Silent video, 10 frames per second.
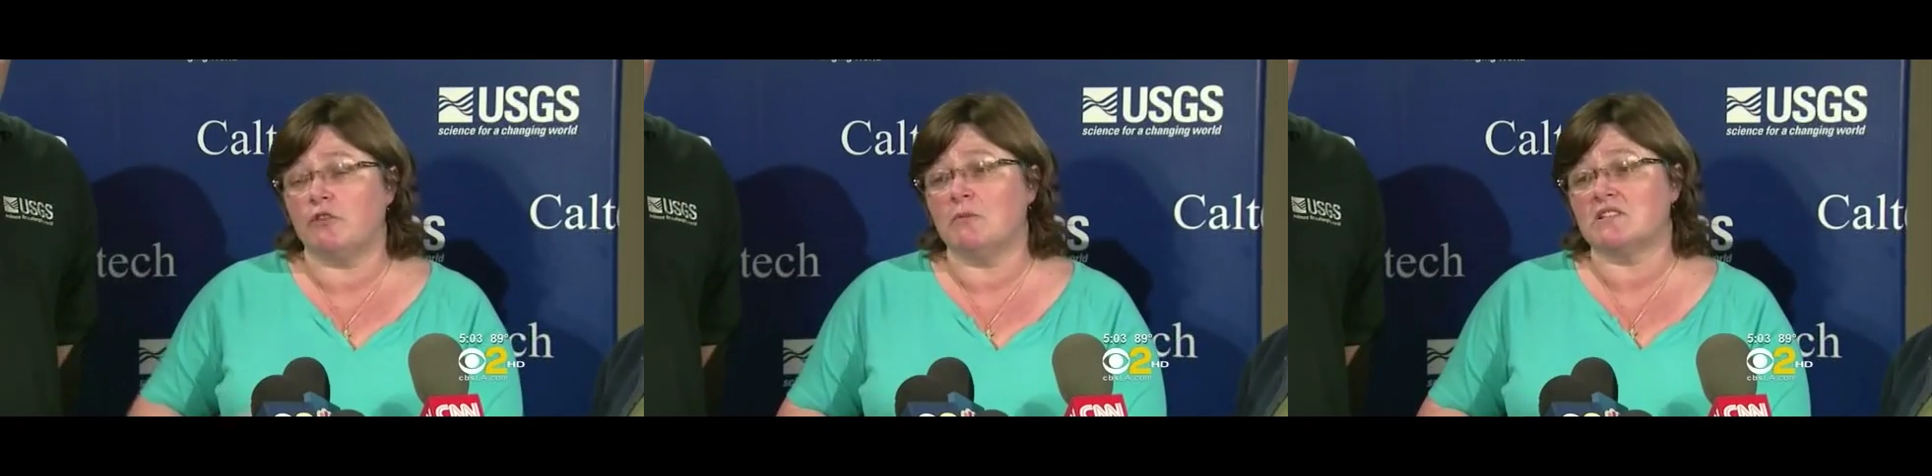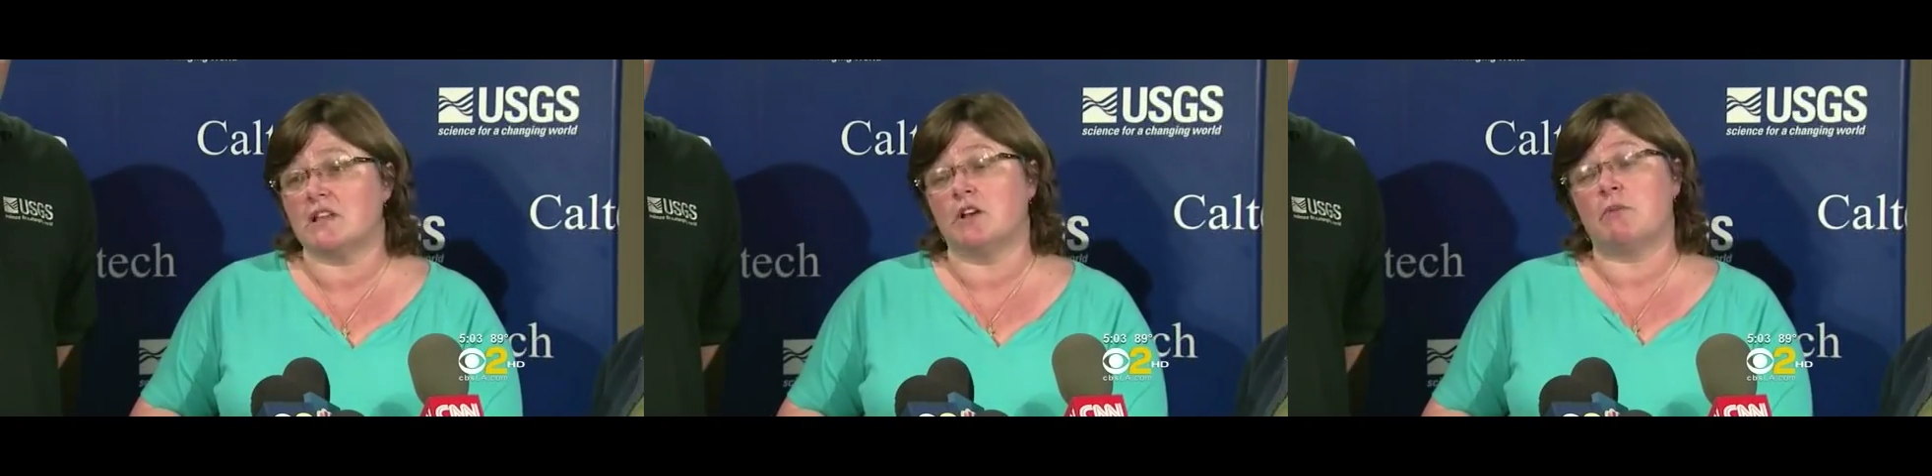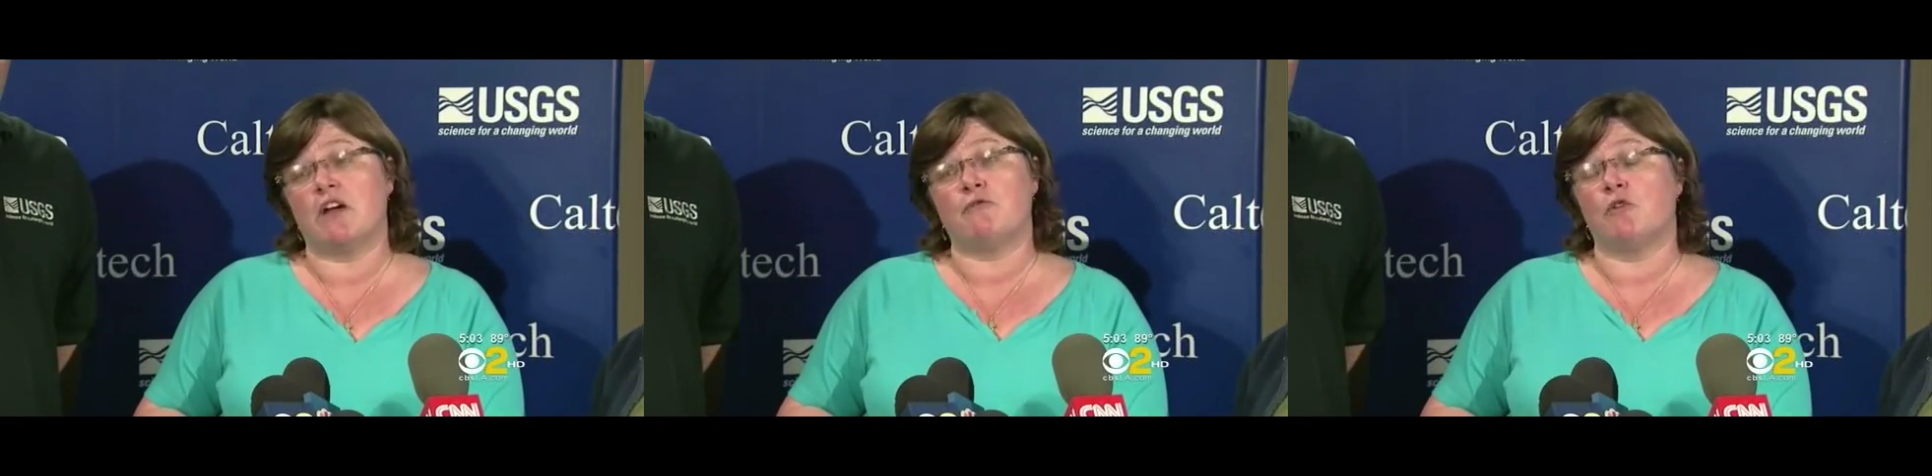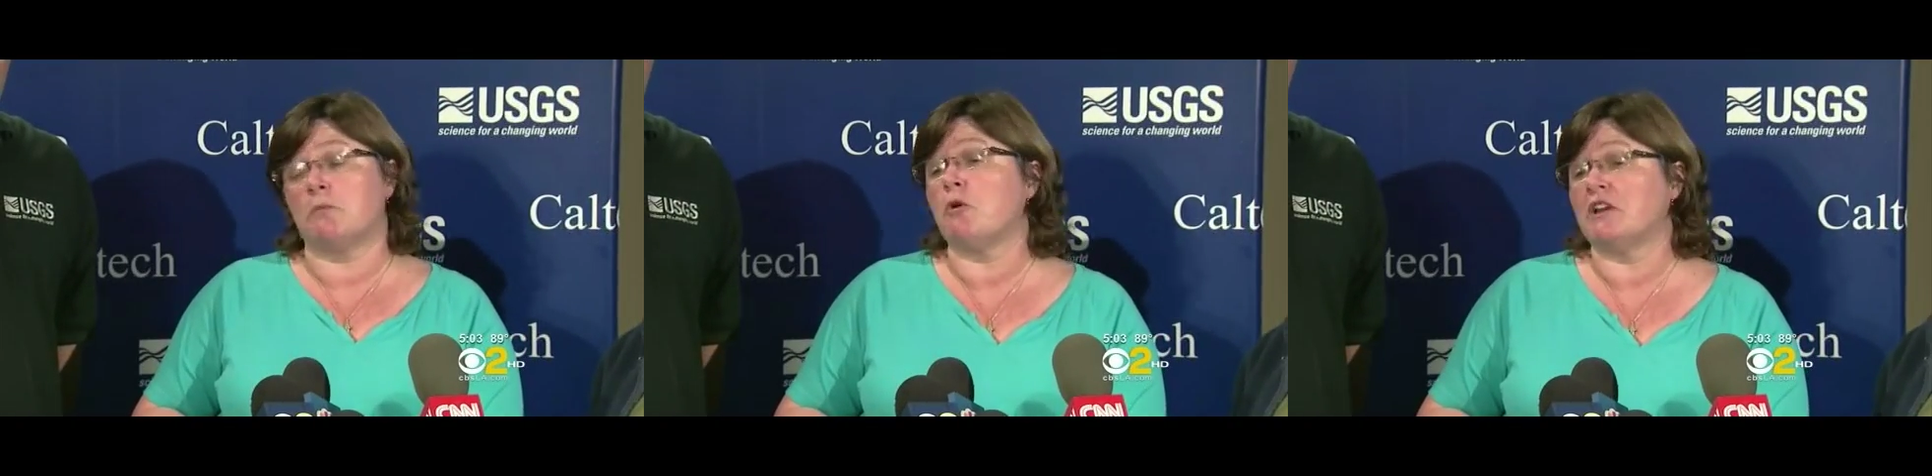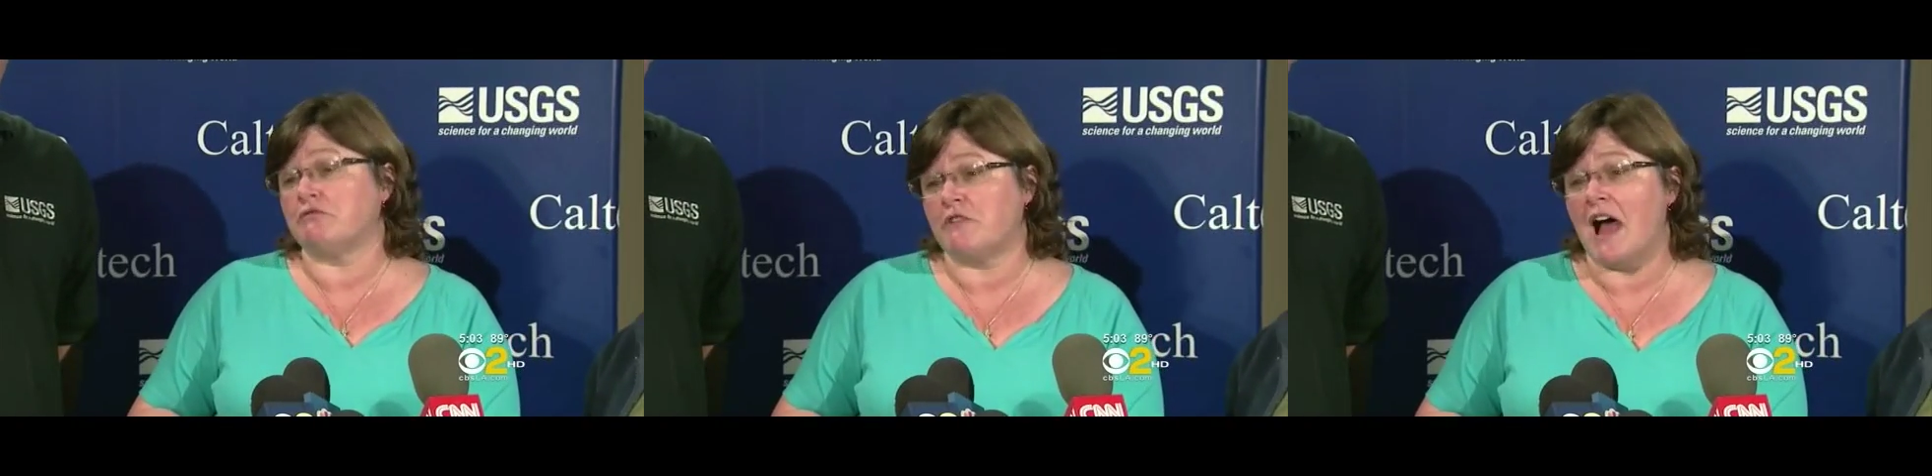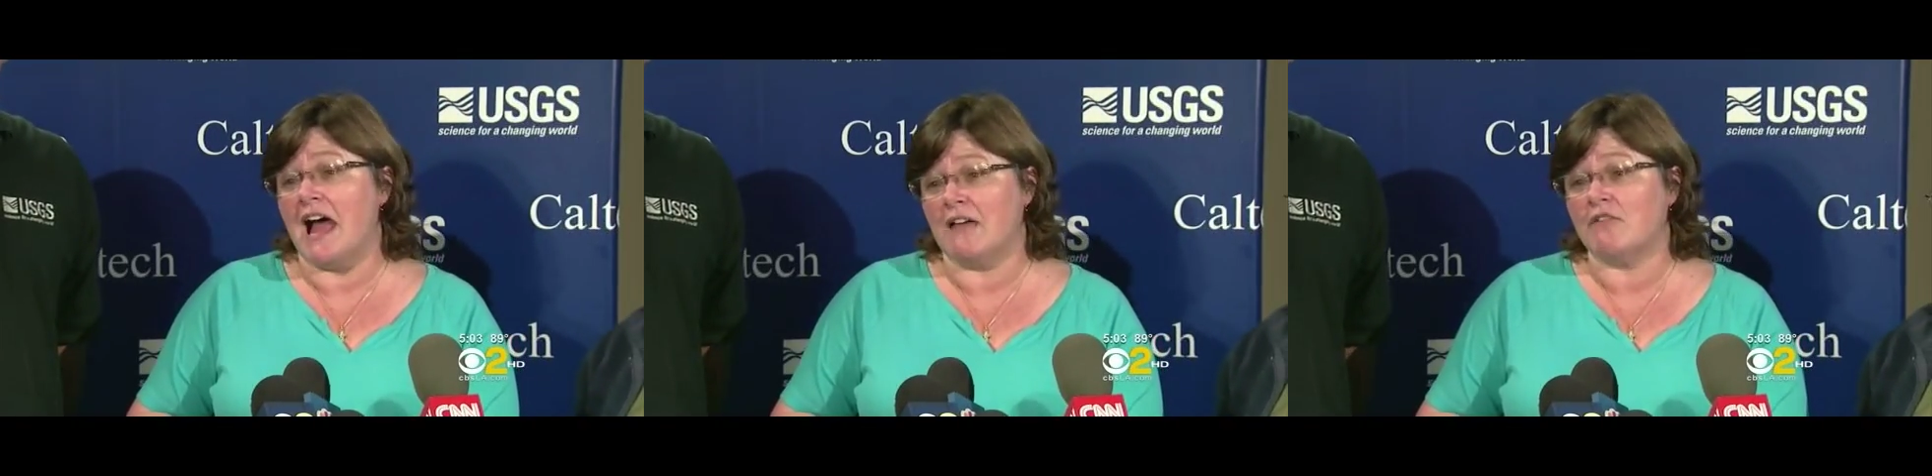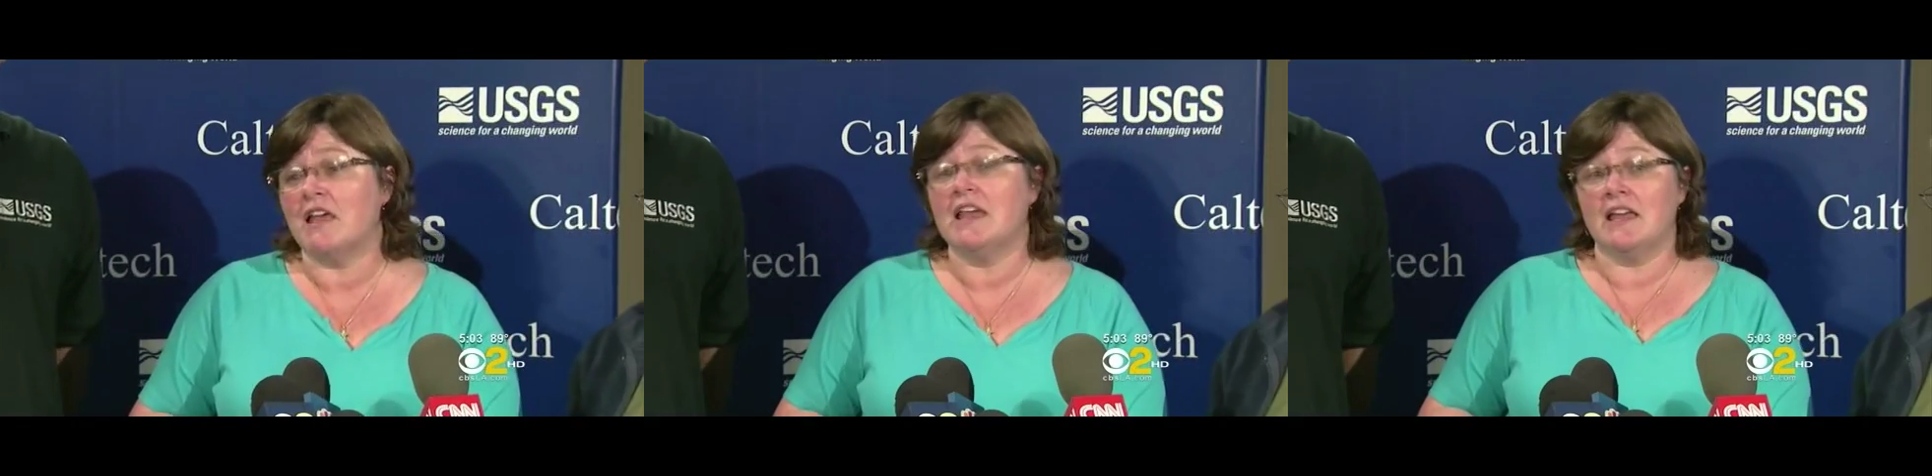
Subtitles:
few months later by a 4.5